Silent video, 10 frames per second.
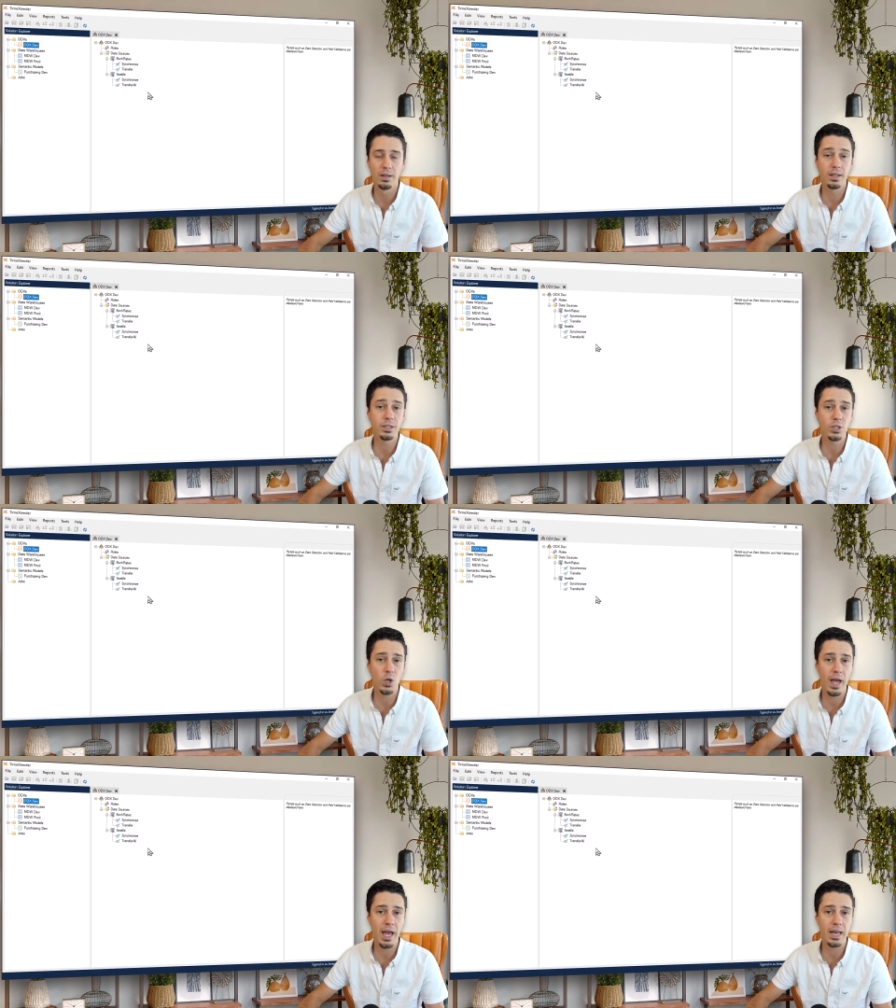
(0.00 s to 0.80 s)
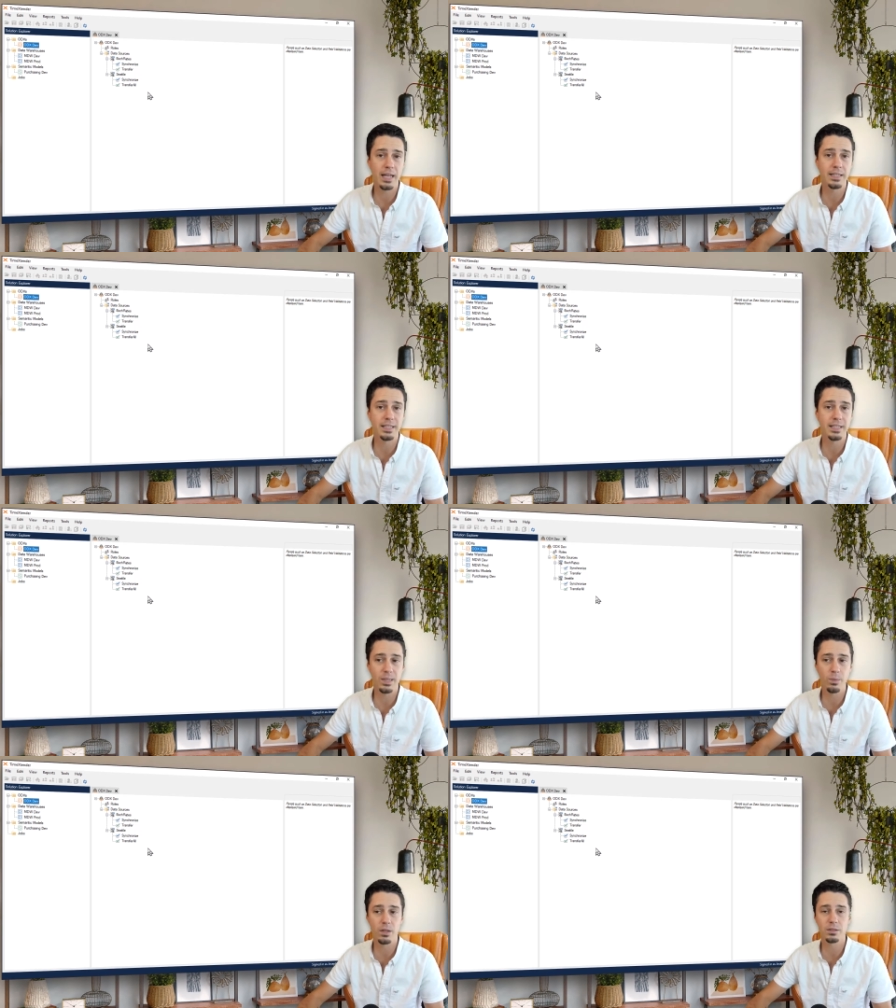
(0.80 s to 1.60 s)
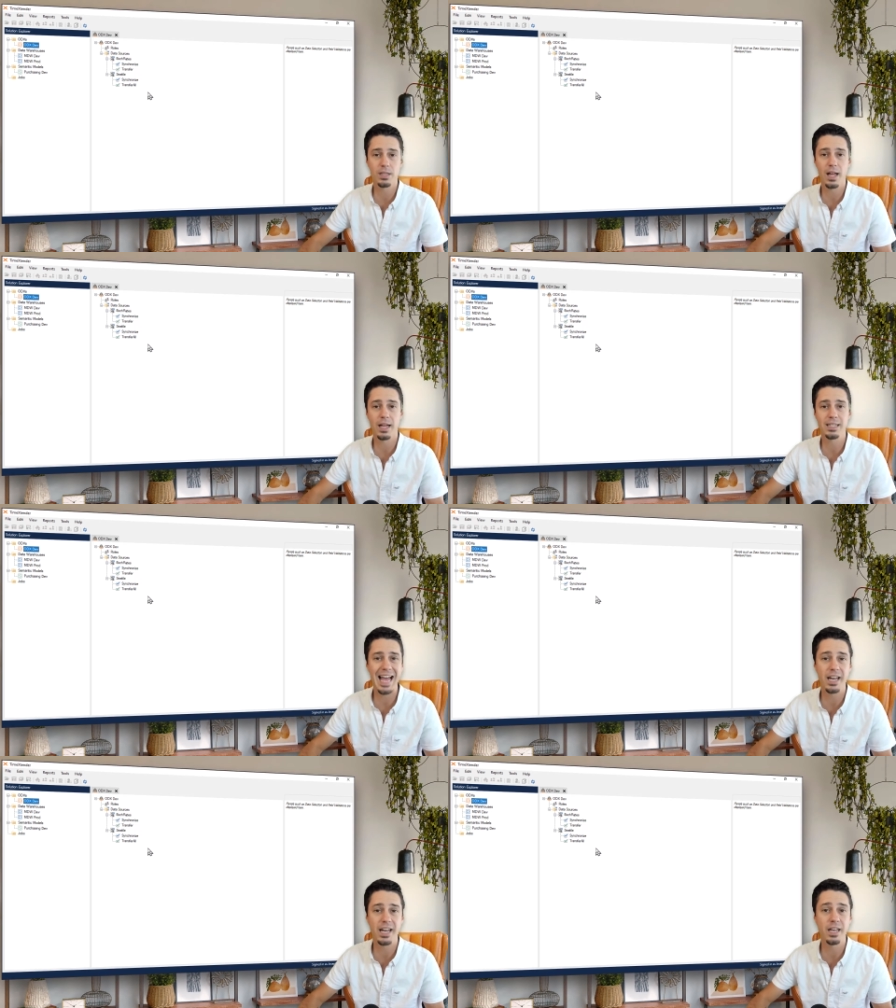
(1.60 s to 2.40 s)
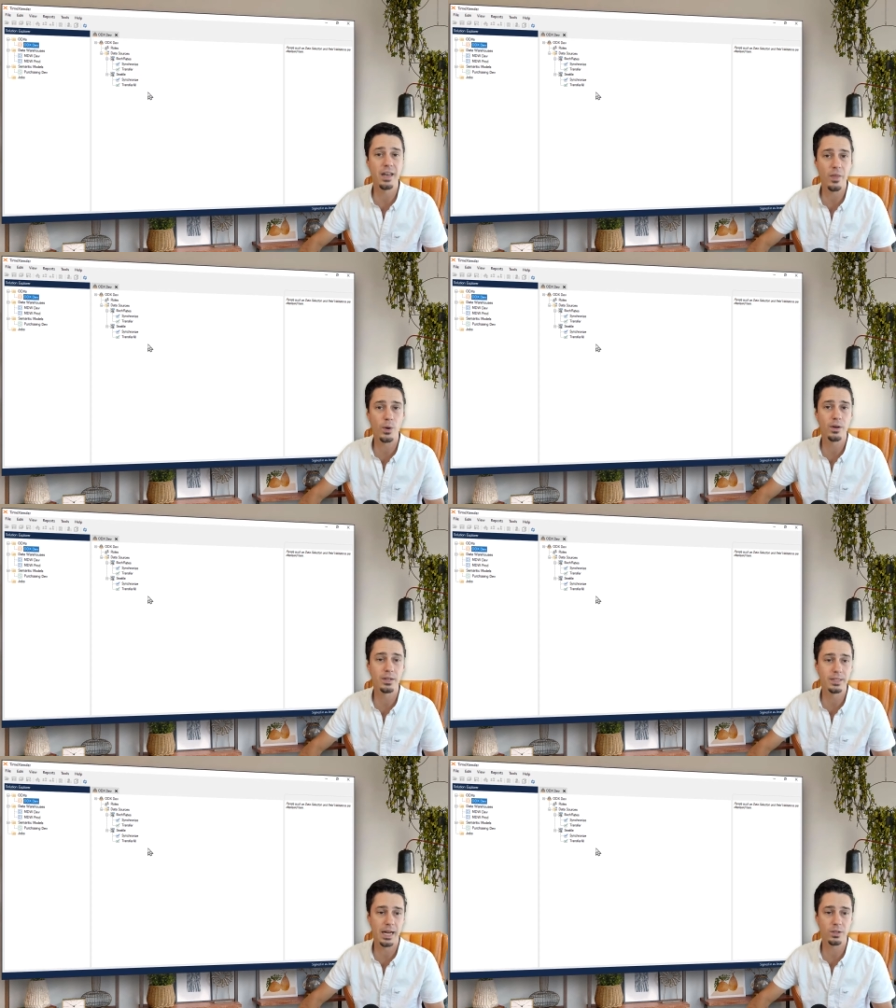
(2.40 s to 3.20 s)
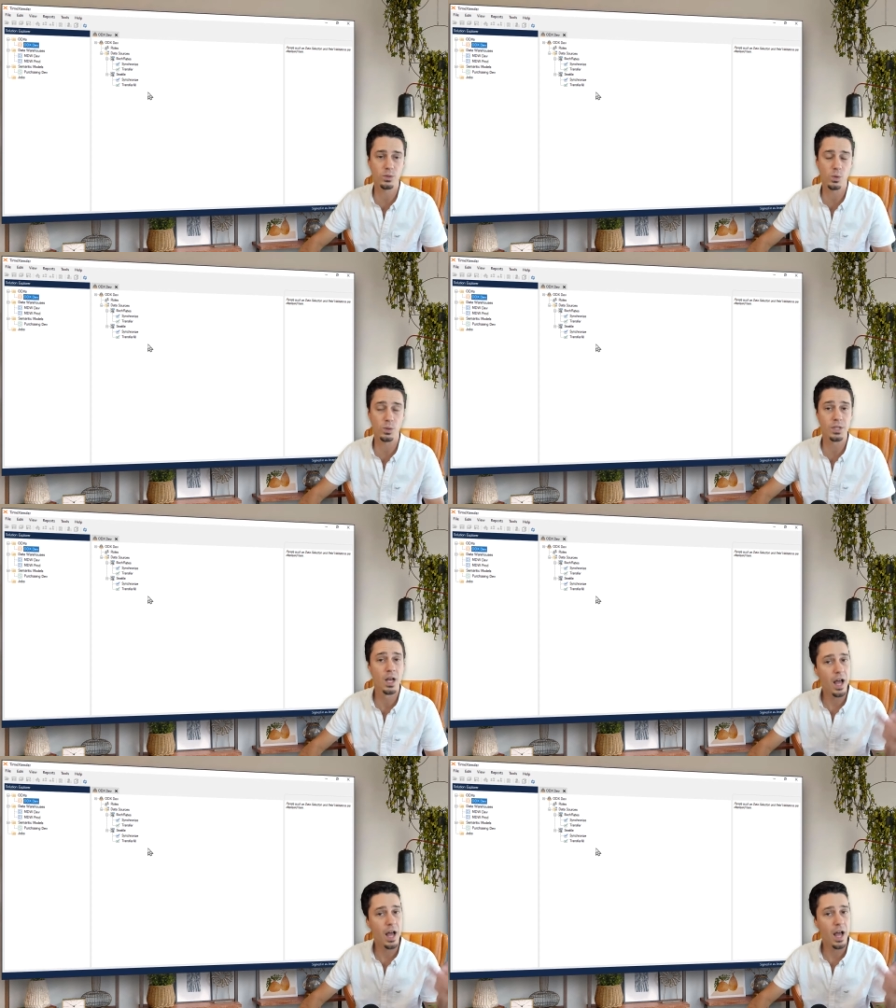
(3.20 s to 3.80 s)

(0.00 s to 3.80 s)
Let's go ahead and see what it looks like to add another data source.